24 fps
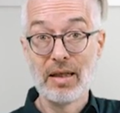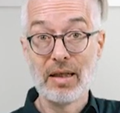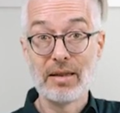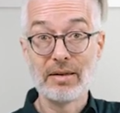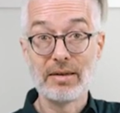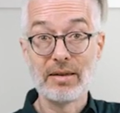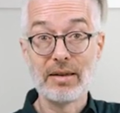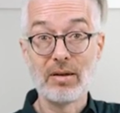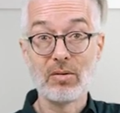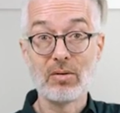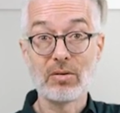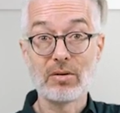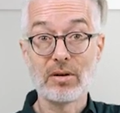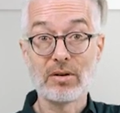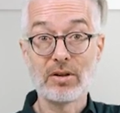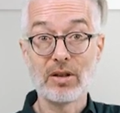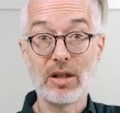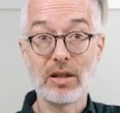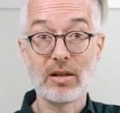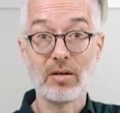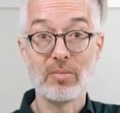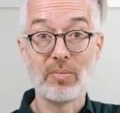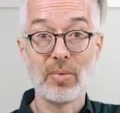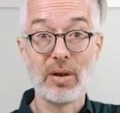and here on the
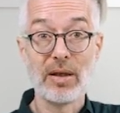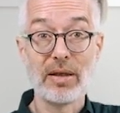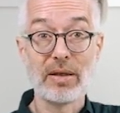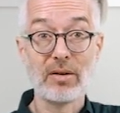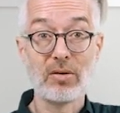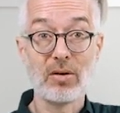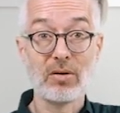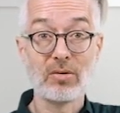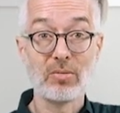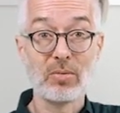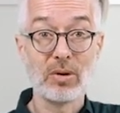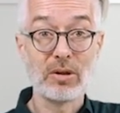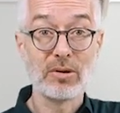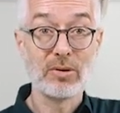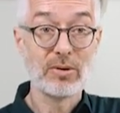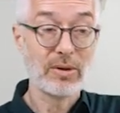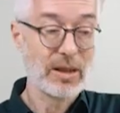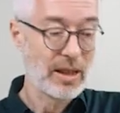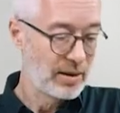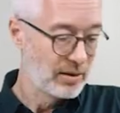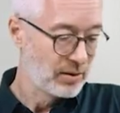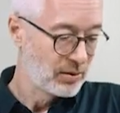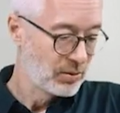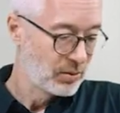SHACL Playground, what you
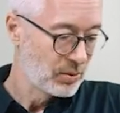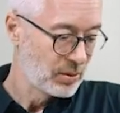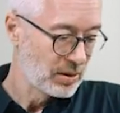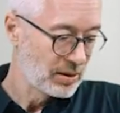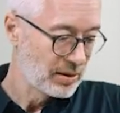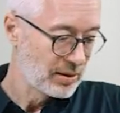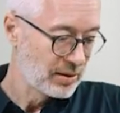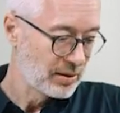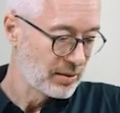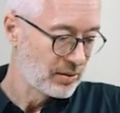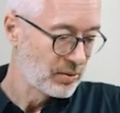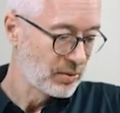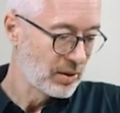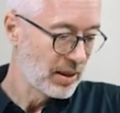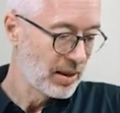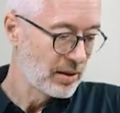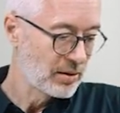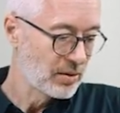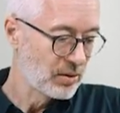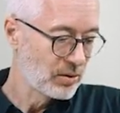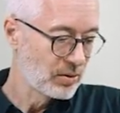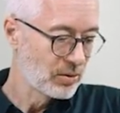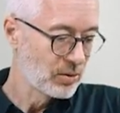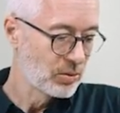can do is you
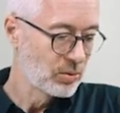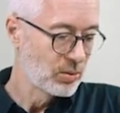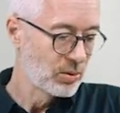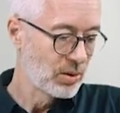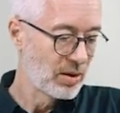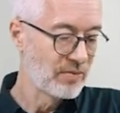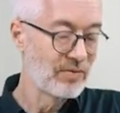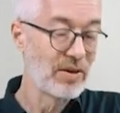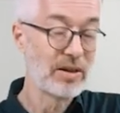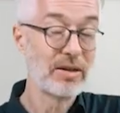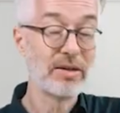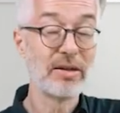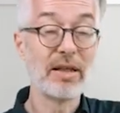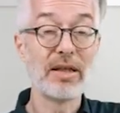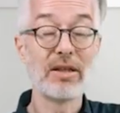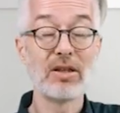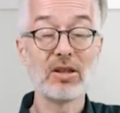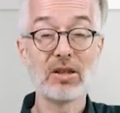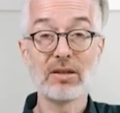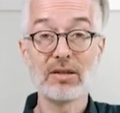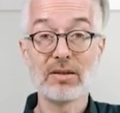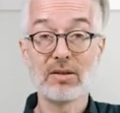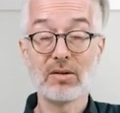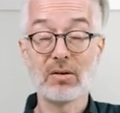can go to a
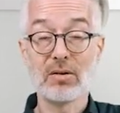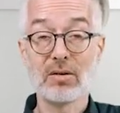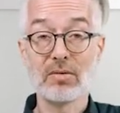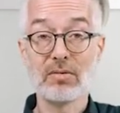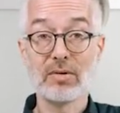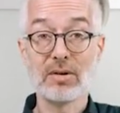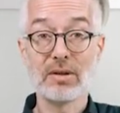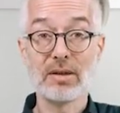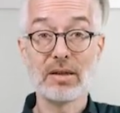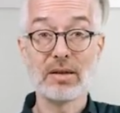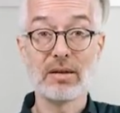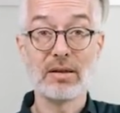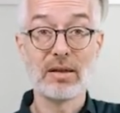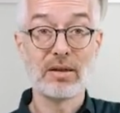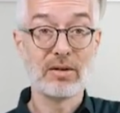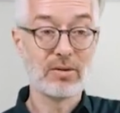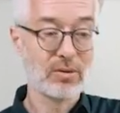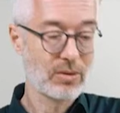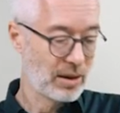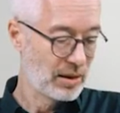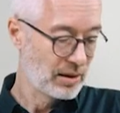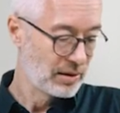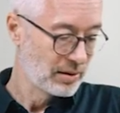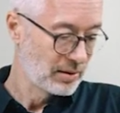validation service and then
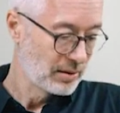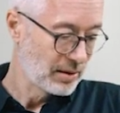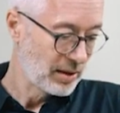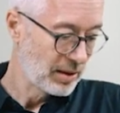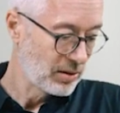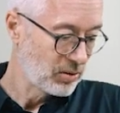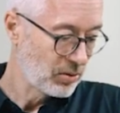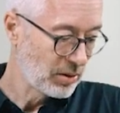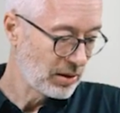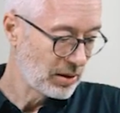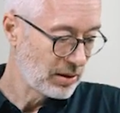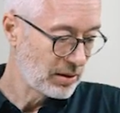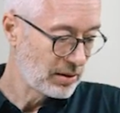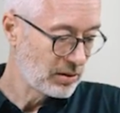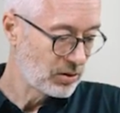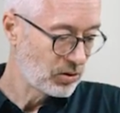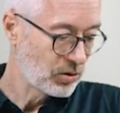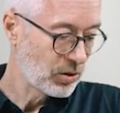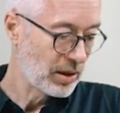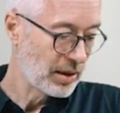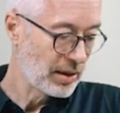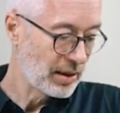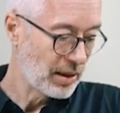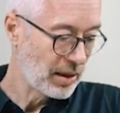you can directly
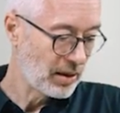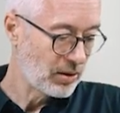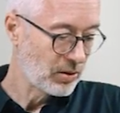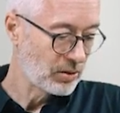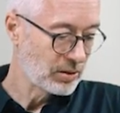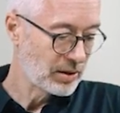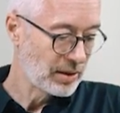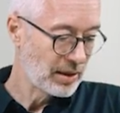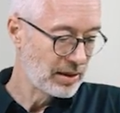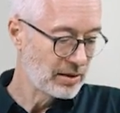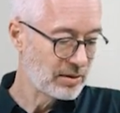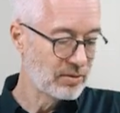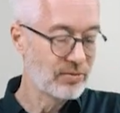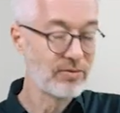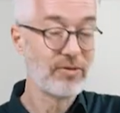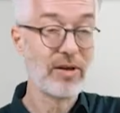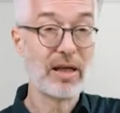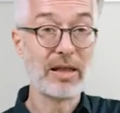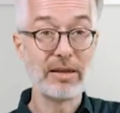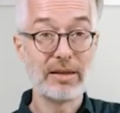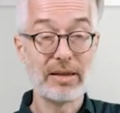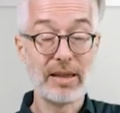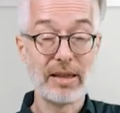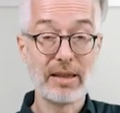try out and
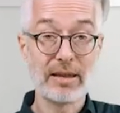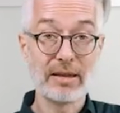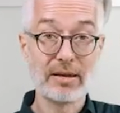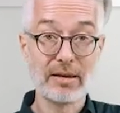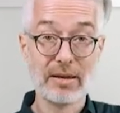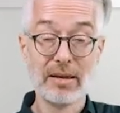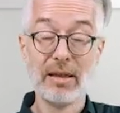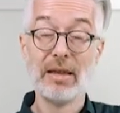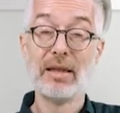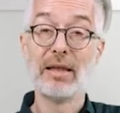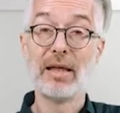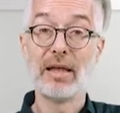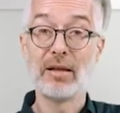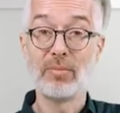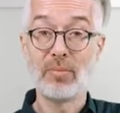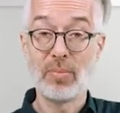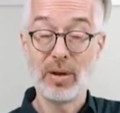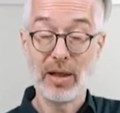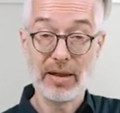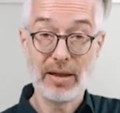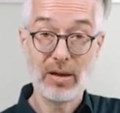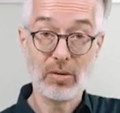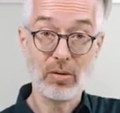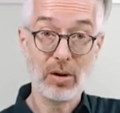validate and
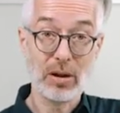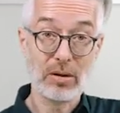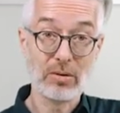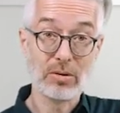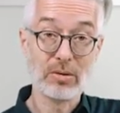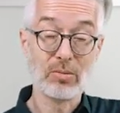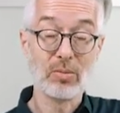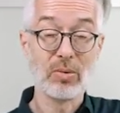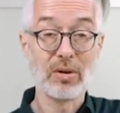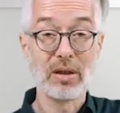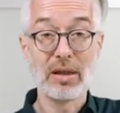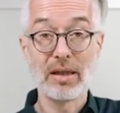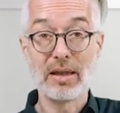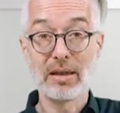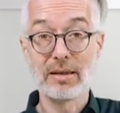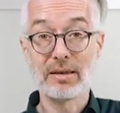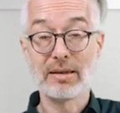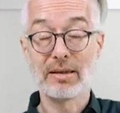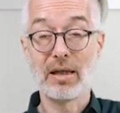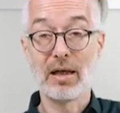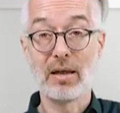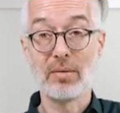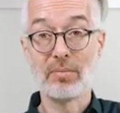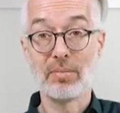play around with the
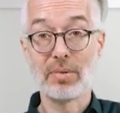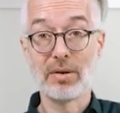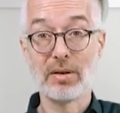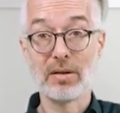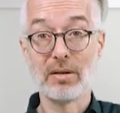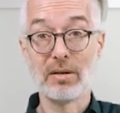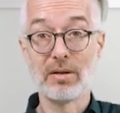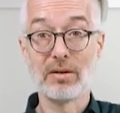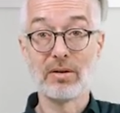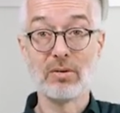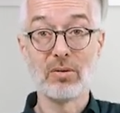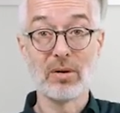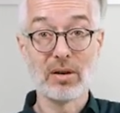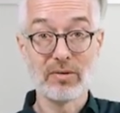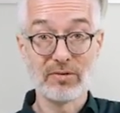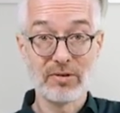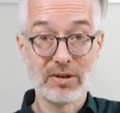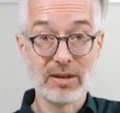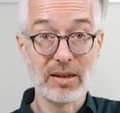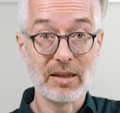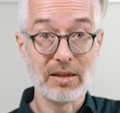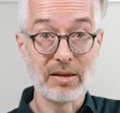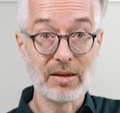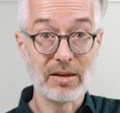example you have
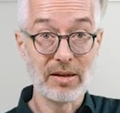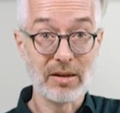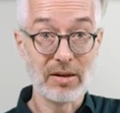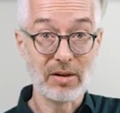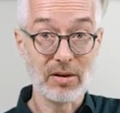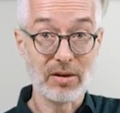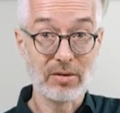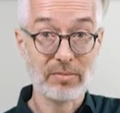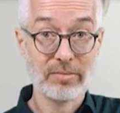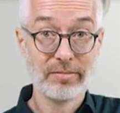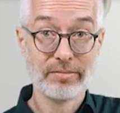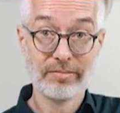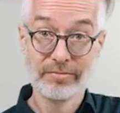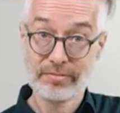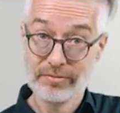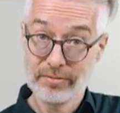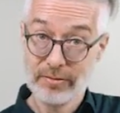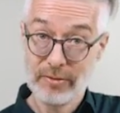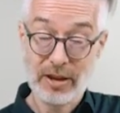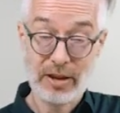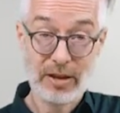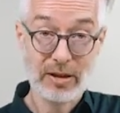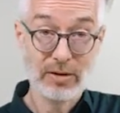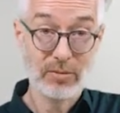seen here.
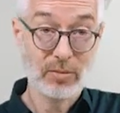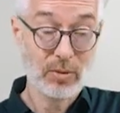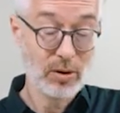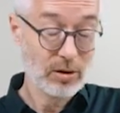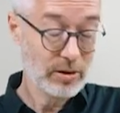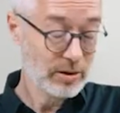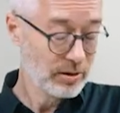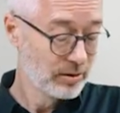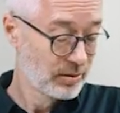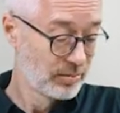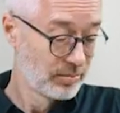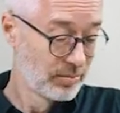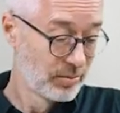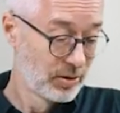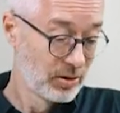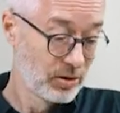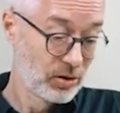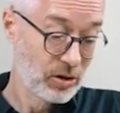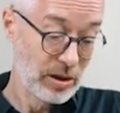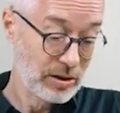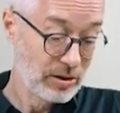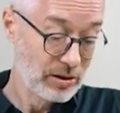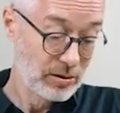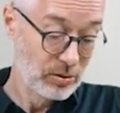It works,
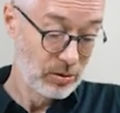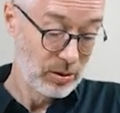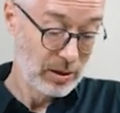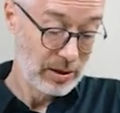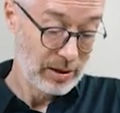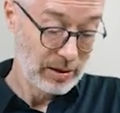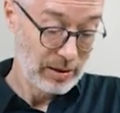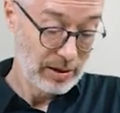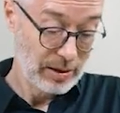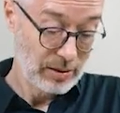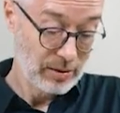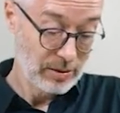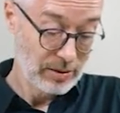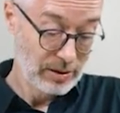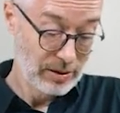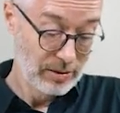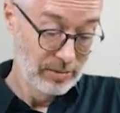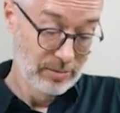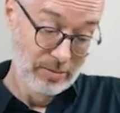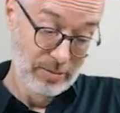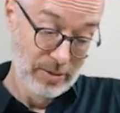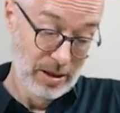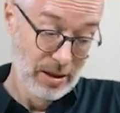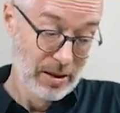just try it out.
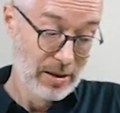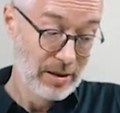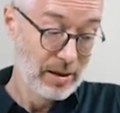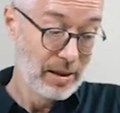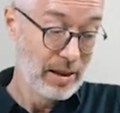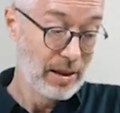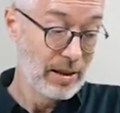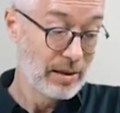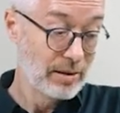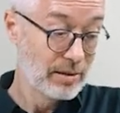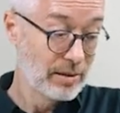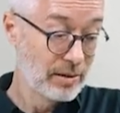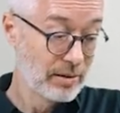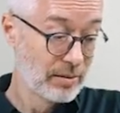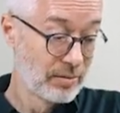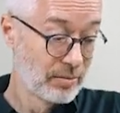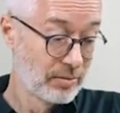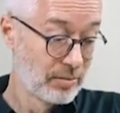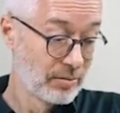And